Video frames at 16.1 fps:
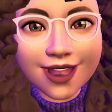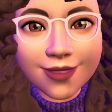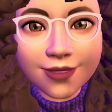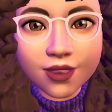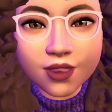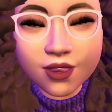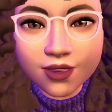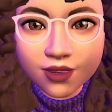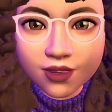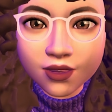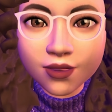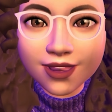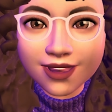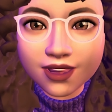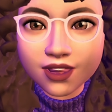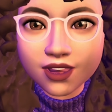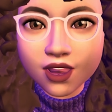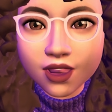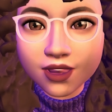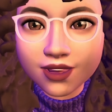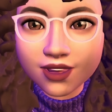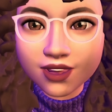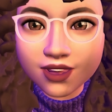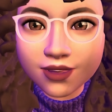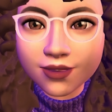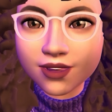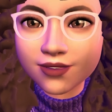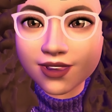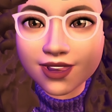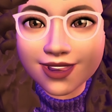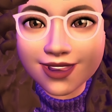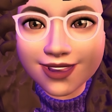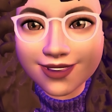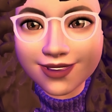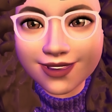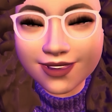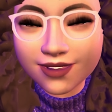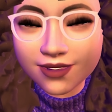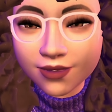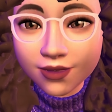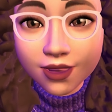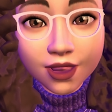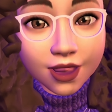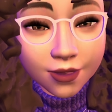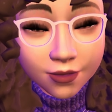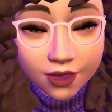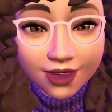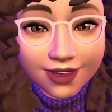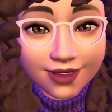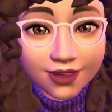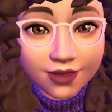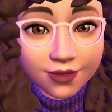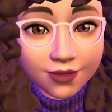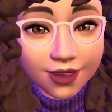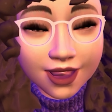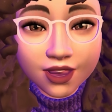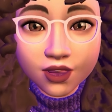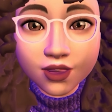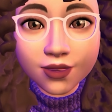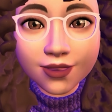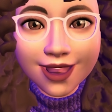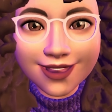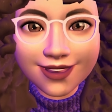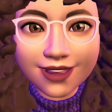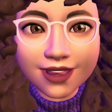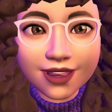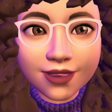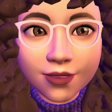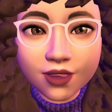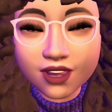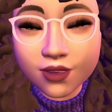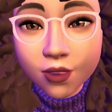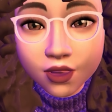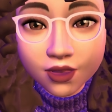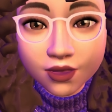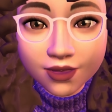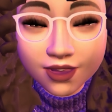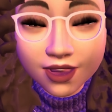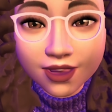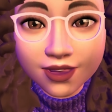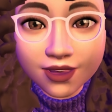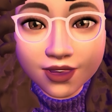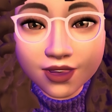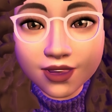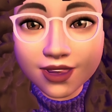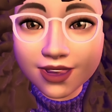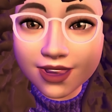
They're also quite large, so it's very easy to press them, and you don't accidentally press one or the other.